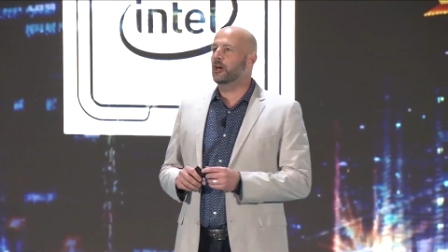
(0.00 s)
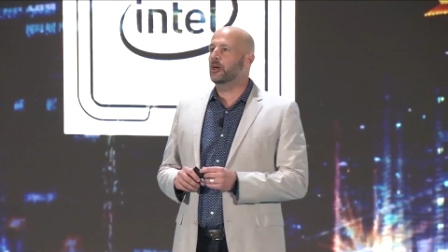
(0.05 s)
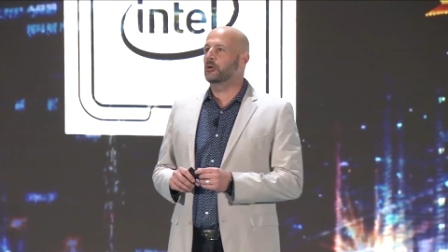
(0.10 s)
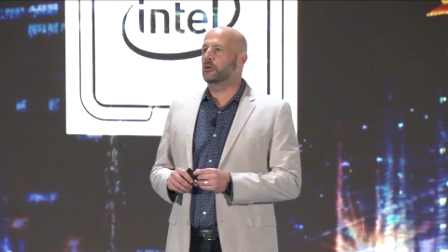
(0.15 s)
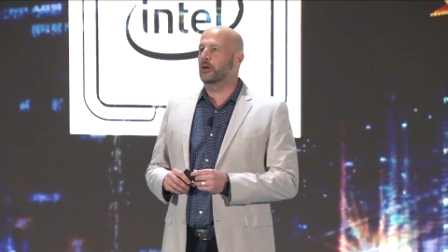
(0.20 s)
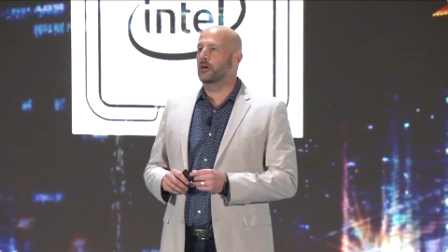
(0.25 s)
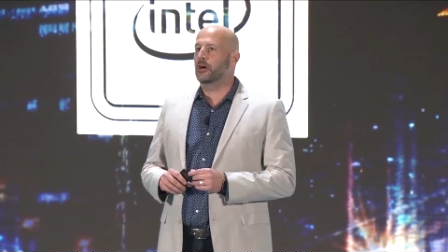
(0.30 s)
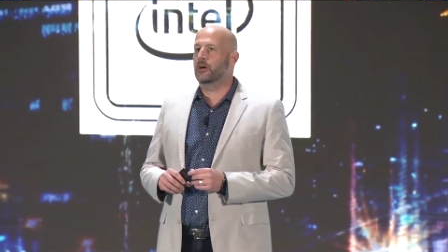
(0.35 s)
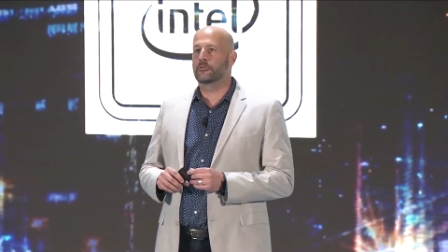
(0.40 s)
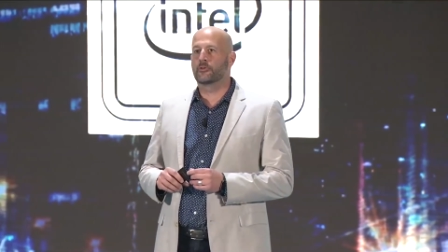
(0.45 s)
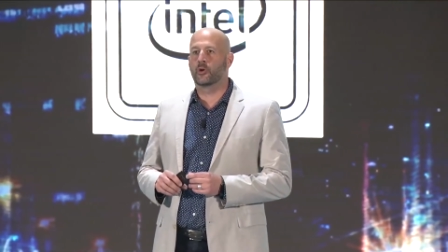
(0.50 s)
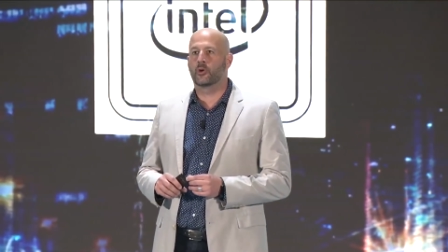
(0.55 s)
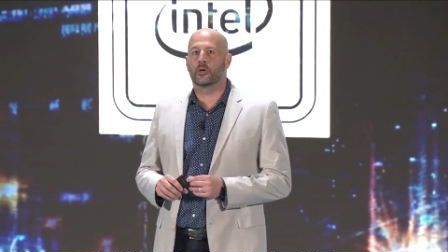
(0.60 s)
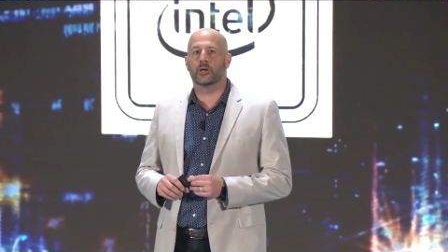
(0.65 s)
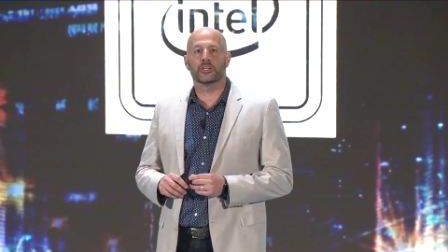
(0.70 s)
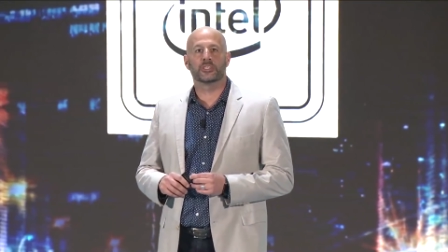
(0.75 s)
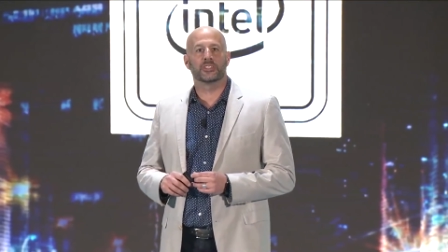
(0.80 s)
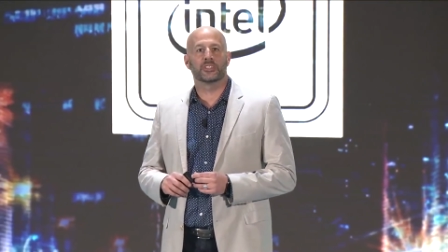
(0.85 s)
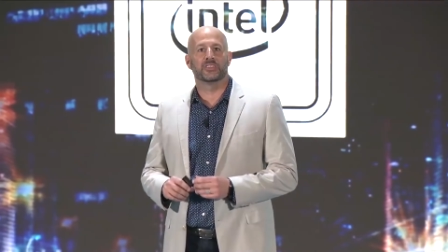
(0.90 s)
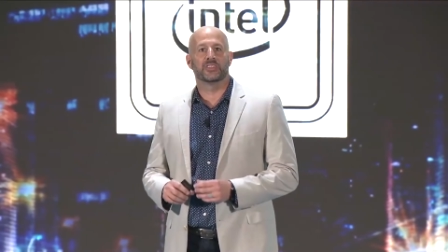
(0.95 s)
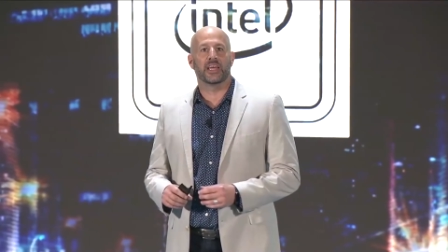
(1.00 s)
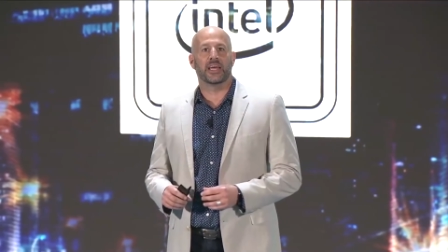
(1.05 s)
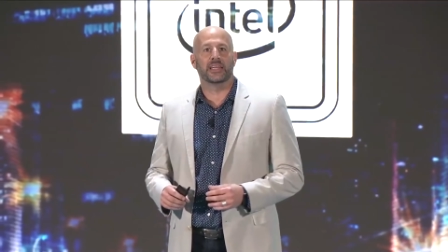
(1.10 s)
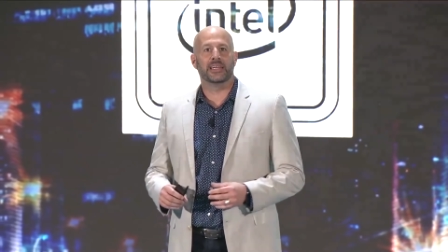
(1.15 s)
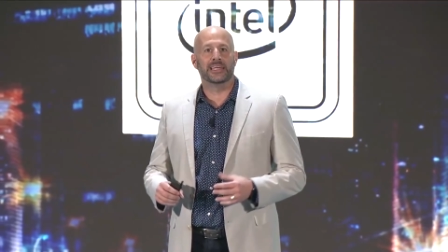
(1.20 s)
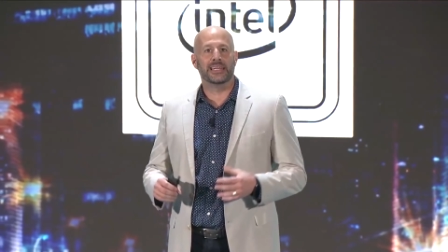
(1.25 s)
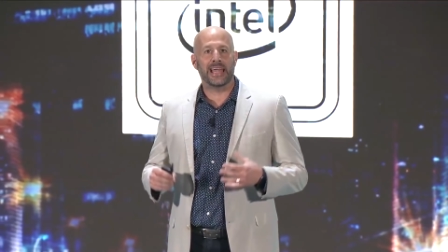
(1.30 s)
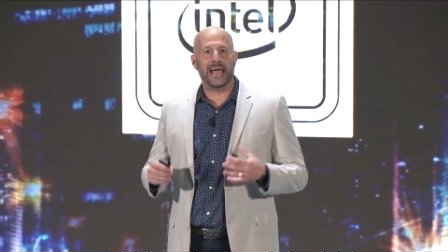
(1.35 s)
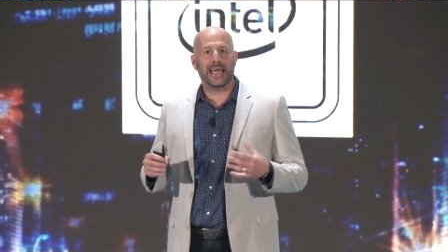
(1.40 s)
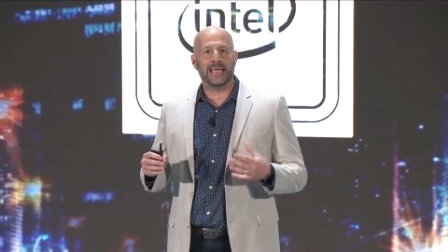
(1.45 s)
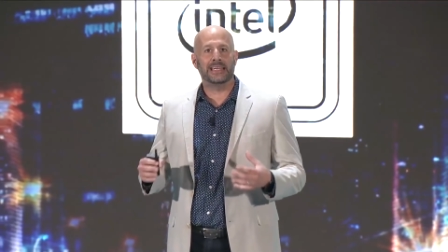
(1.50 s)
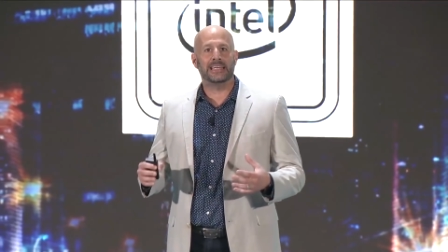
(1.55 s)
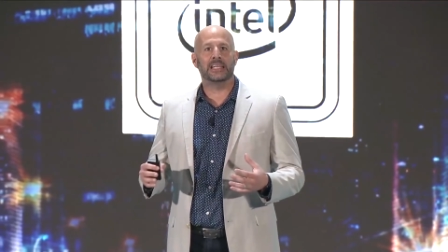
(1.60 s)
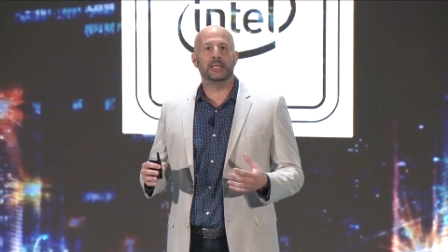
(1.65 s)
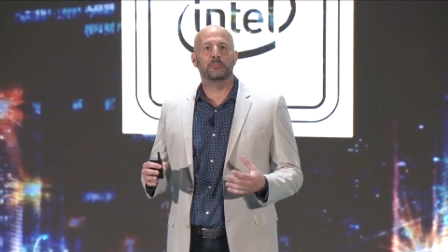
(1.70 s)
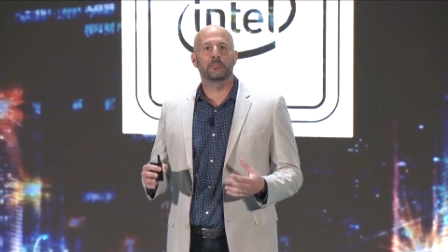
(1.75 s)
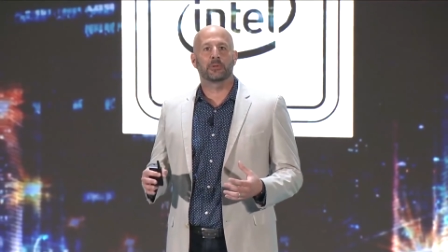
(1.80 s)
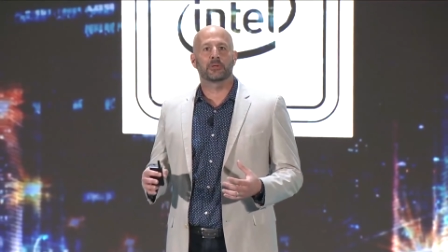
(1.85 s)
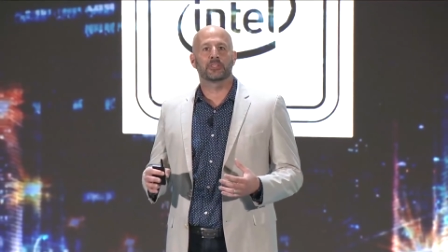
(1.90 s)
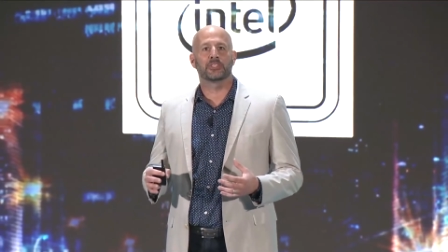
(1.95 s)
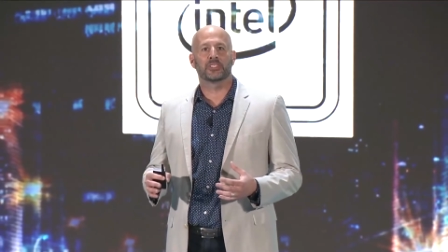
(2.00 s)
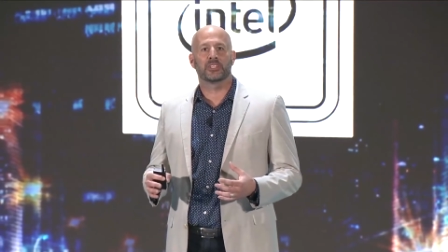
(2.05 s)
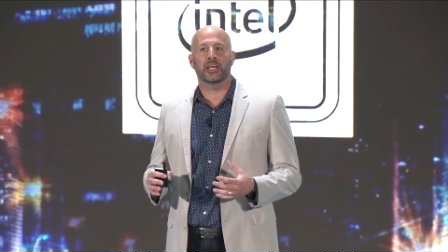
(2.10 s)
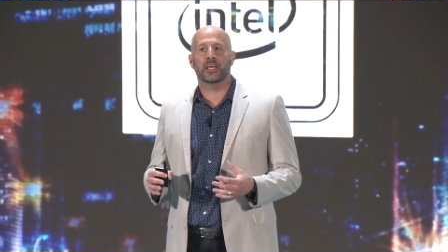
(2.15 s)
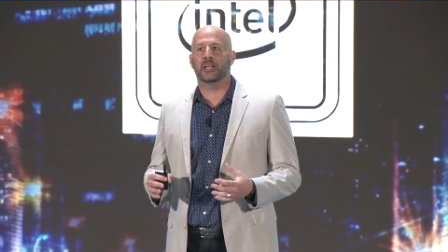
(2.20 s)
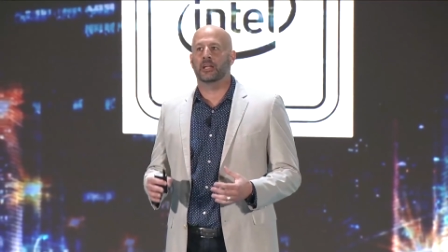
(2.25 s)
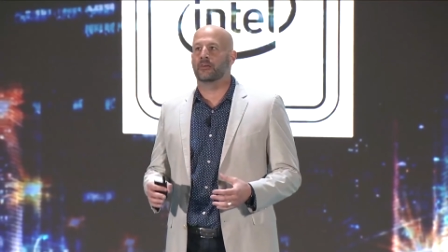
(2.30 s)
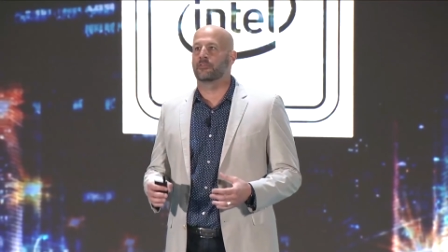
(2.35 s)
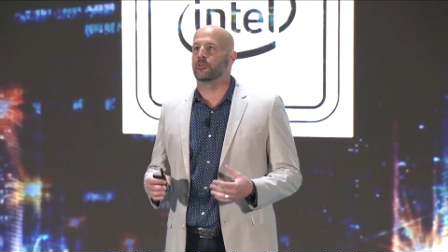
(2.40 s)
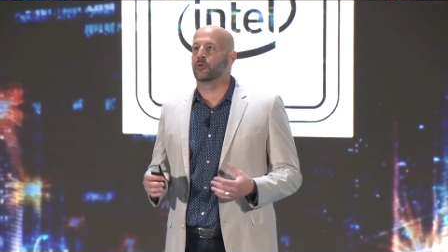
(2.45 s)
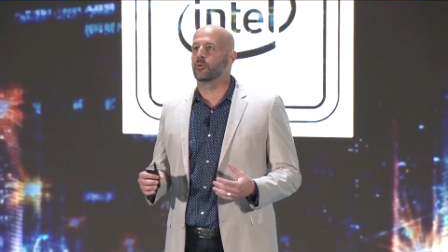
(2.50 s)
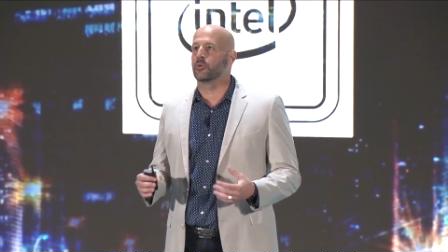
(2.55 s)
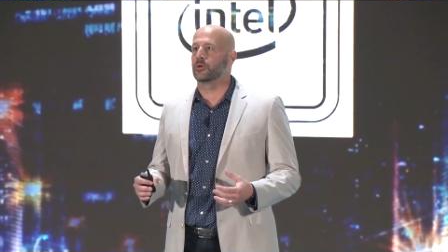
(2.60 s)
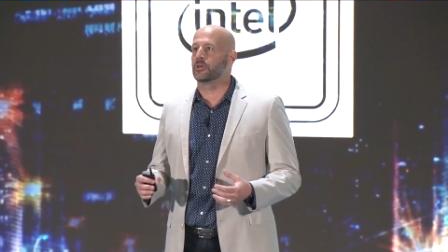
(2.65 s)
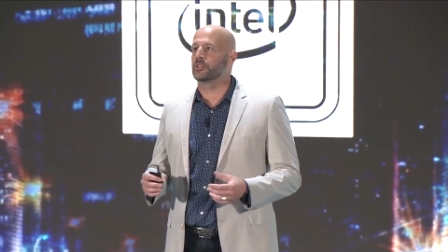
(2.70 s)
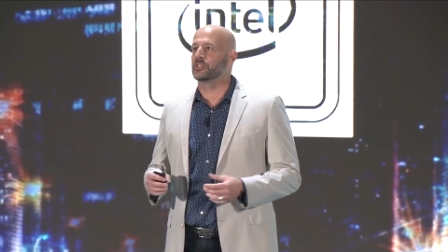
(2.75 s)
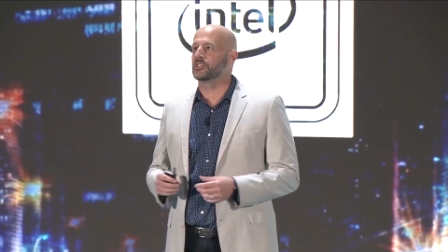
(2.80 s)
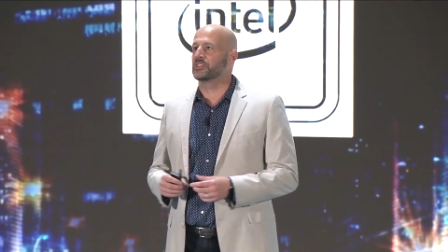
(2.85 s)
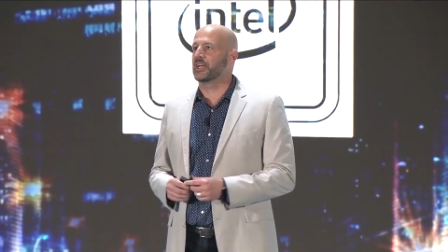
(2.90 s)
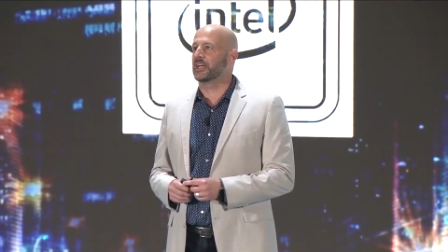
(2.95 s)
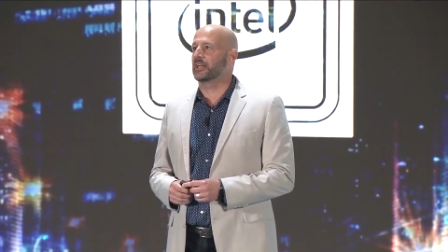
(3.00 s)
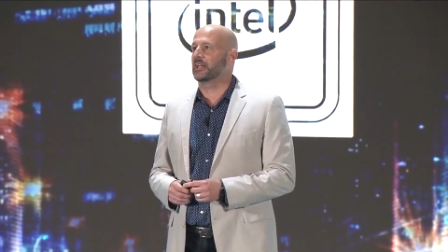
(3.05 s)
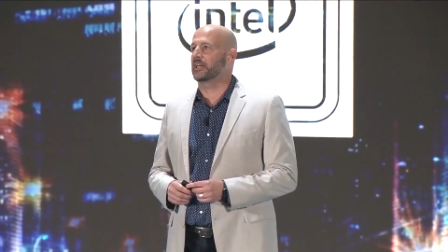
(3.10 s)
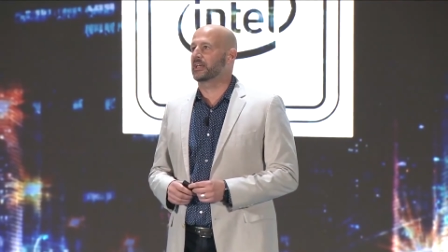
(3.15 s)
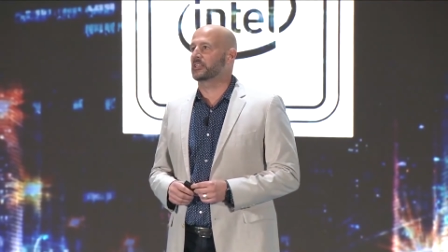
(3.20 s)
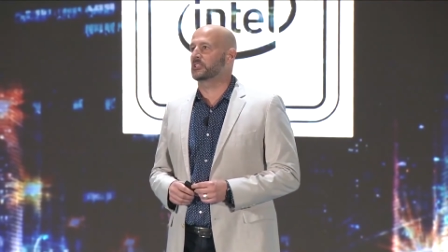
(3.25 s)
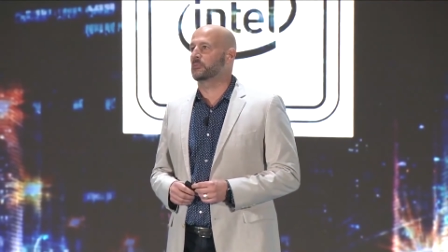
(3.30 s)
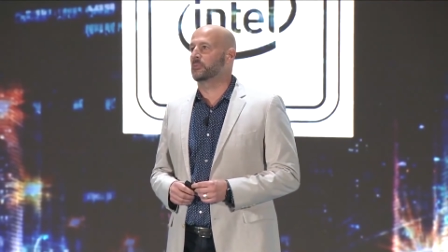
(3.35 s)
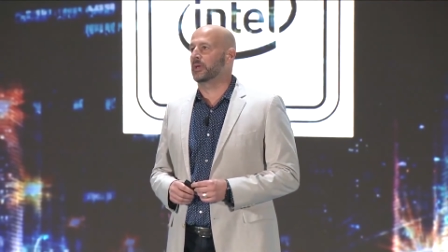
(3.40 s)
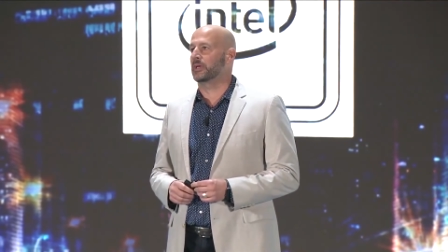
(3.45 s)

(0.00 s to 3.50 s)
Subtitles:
same kind of technology ended up in the public cloud, for example.